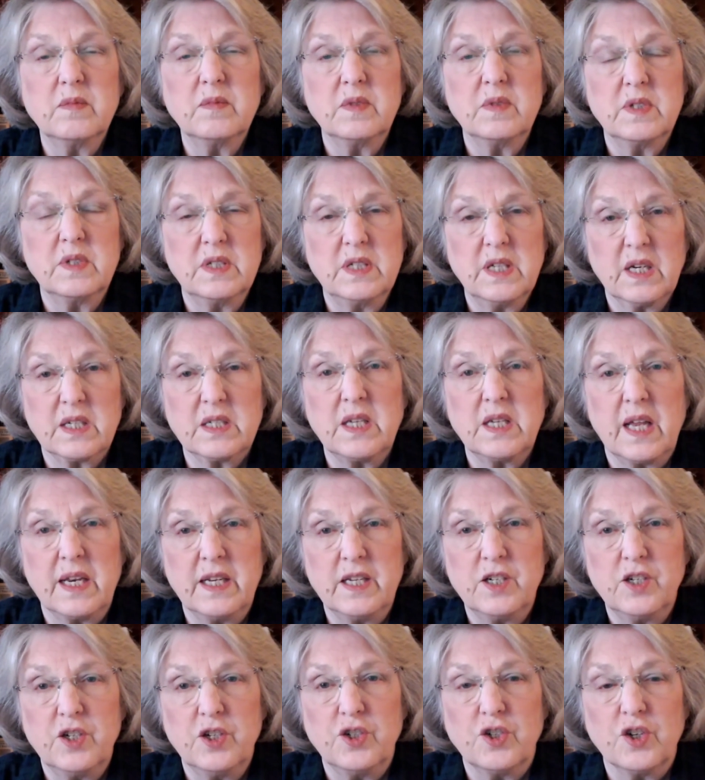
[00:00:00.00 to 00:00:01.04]

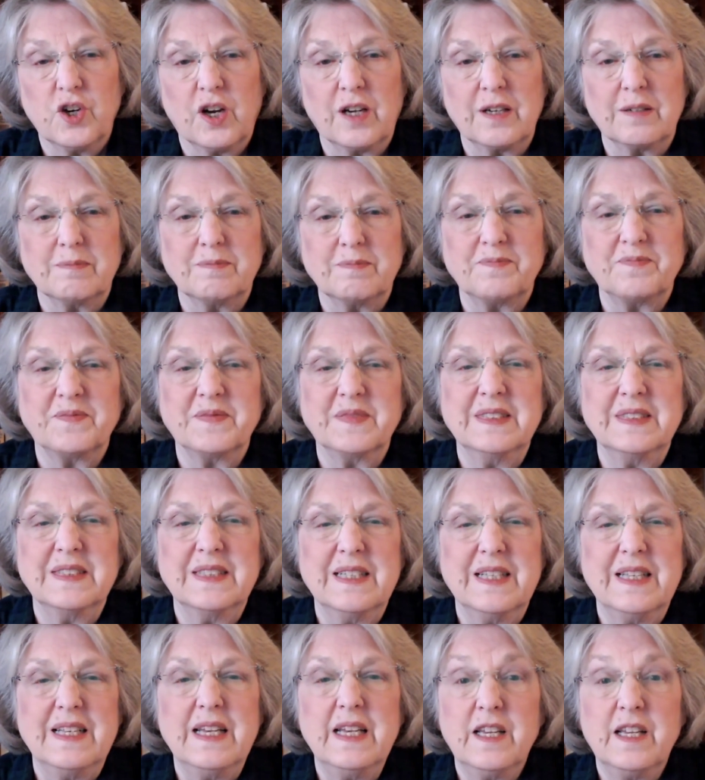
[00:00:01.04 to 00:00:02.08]
dictated to John
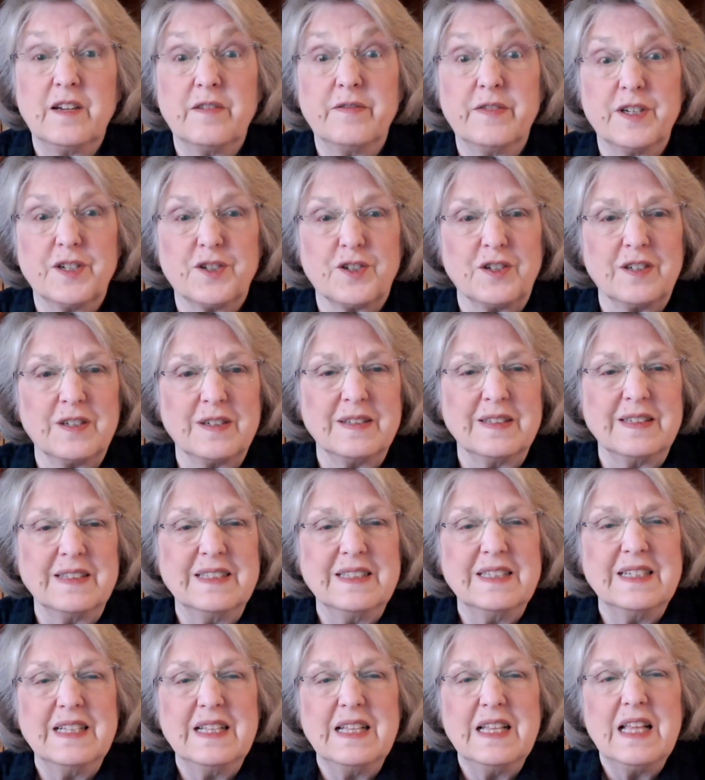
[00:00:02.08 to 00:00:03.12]
in a vision.
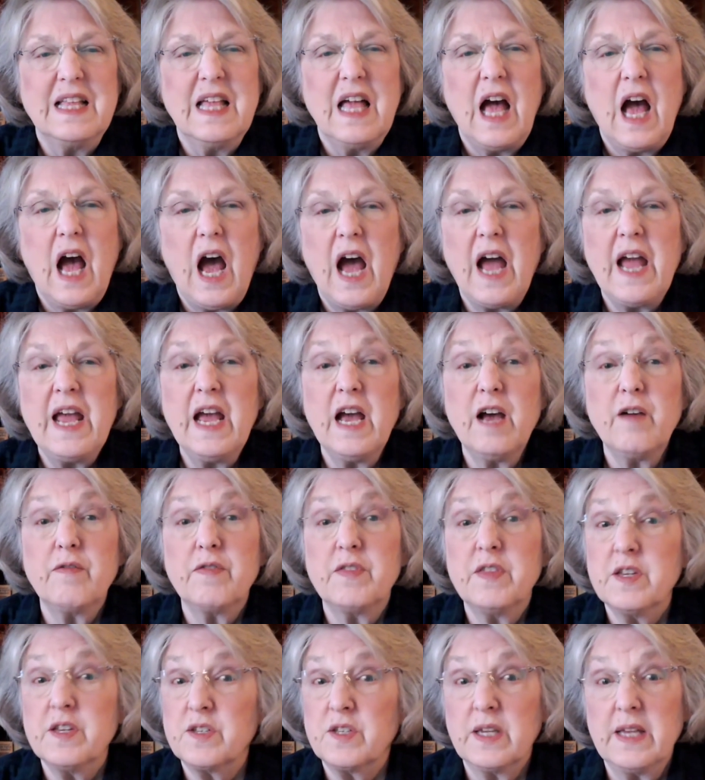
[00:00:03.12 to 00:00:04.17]
I have
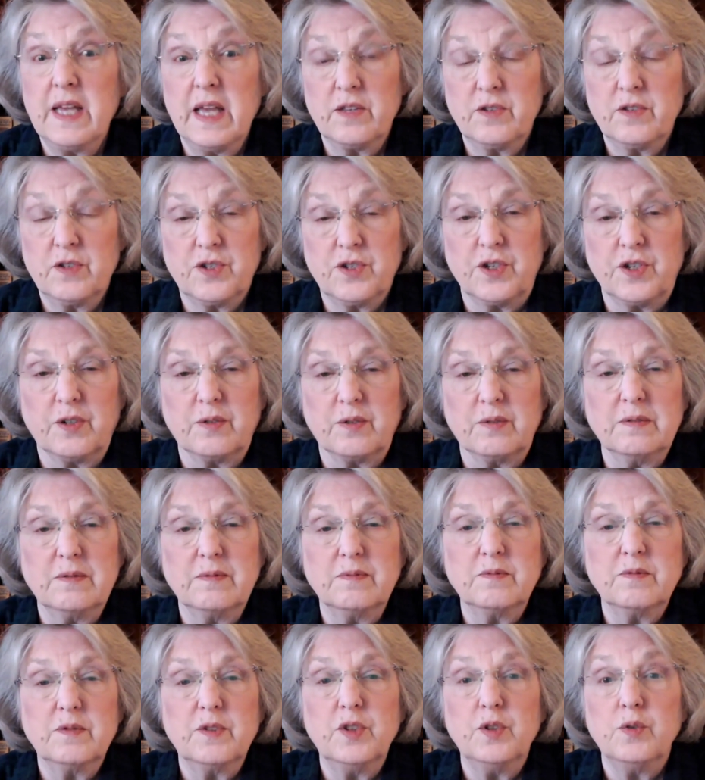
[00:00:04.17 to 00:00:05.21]
this against you.
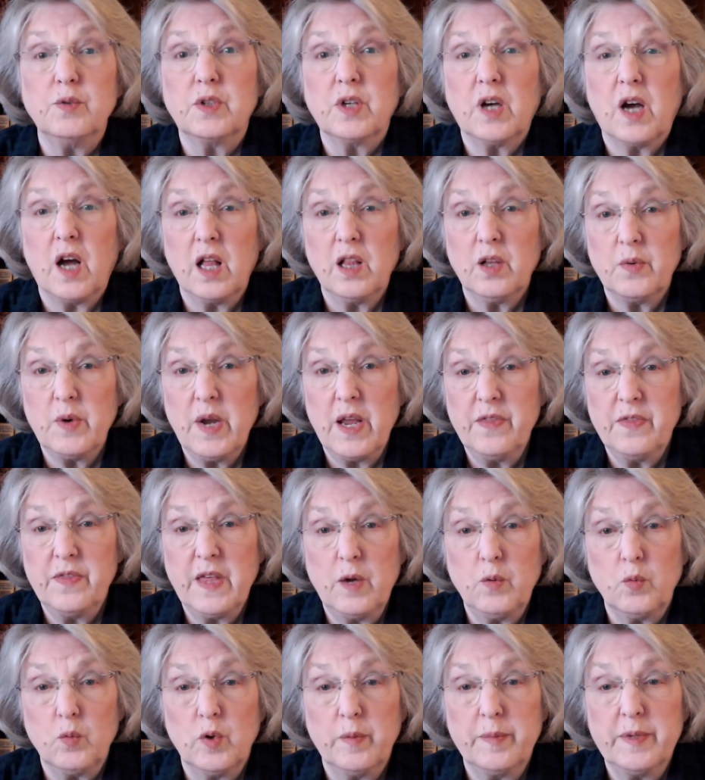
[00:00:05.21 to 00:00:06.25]
You tolerate
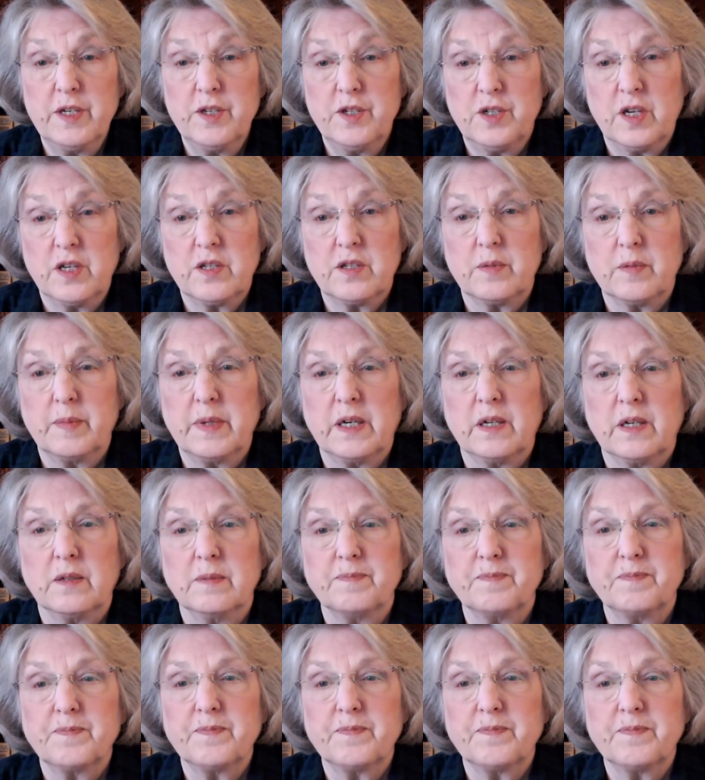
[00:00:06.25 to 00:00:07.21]
that woman Jezebel,